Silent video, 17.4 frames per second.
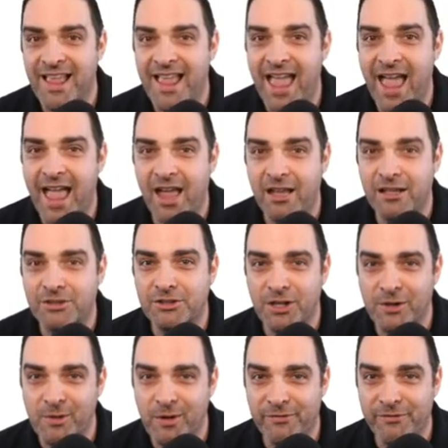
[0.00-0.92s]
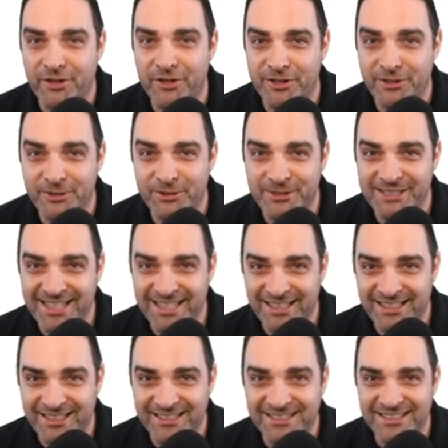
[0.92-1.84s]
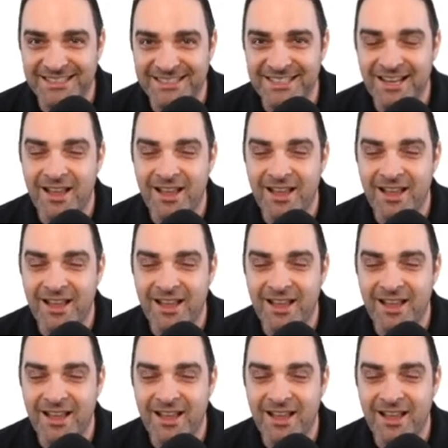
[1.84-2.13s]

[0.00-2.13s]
and show off your new skills